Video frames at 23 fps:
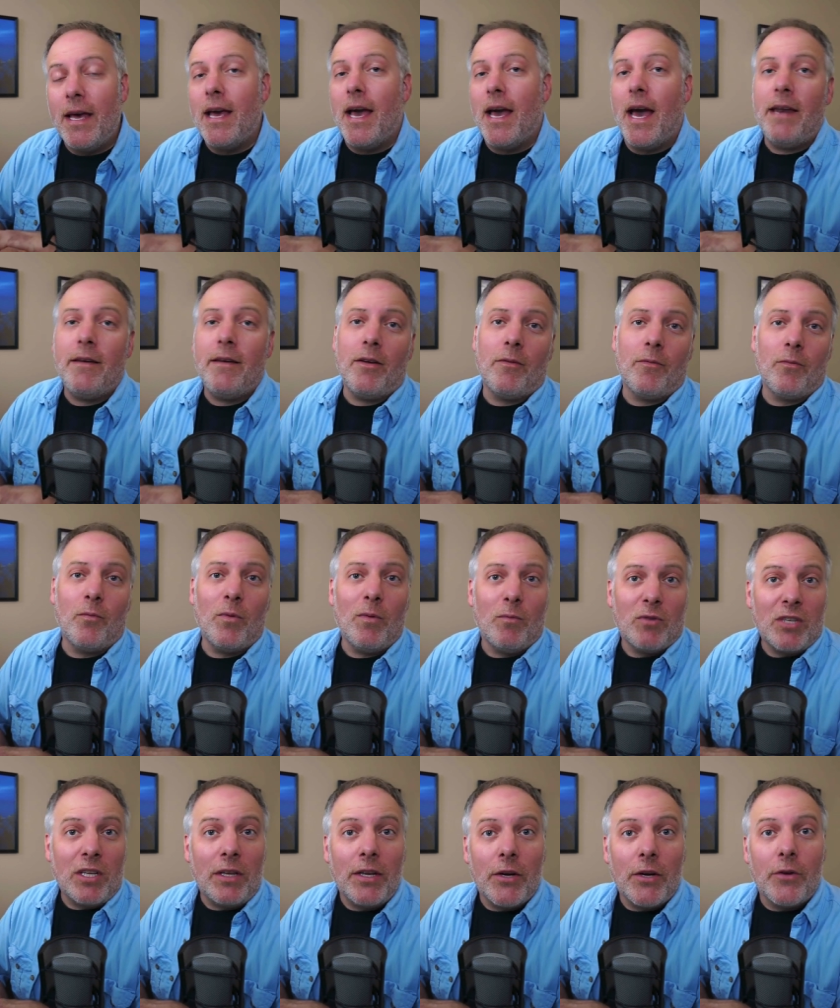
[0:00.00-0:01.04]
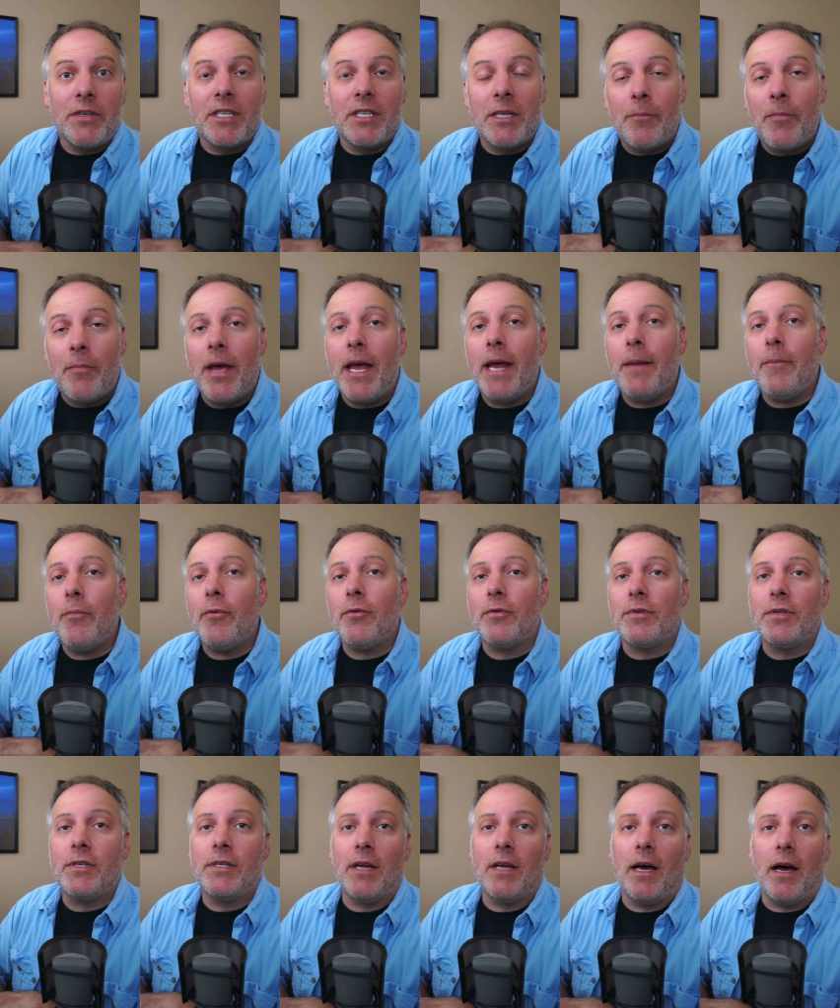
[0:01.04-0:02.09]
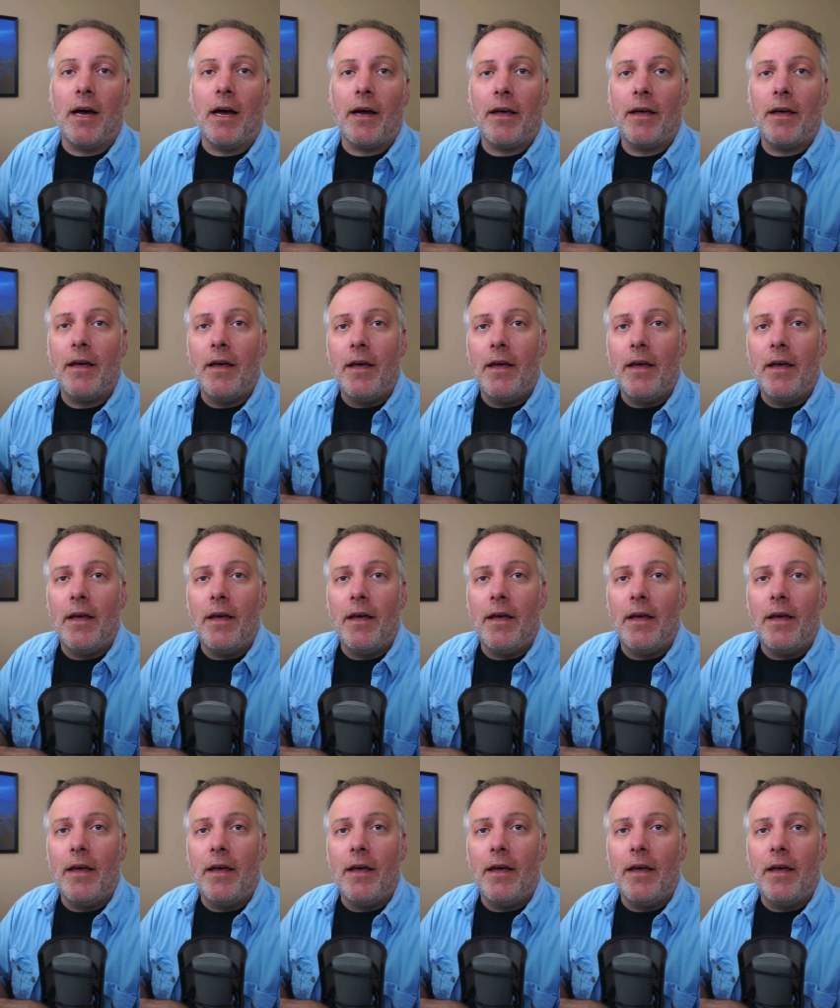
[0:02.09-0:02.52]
And what was clear is the paper stock